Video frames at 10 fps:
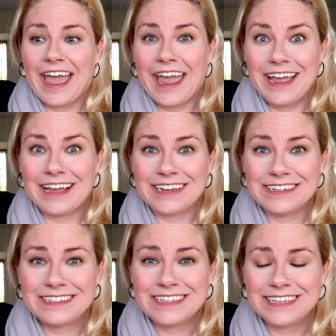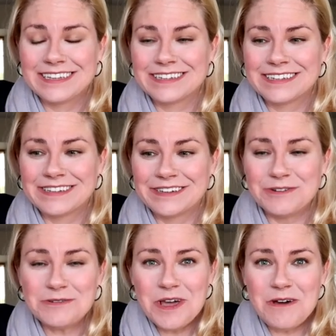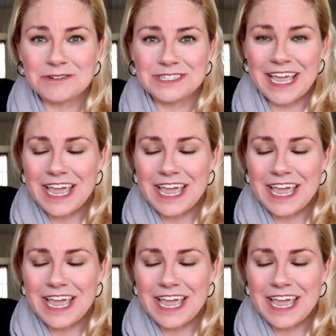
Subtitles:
And who knows,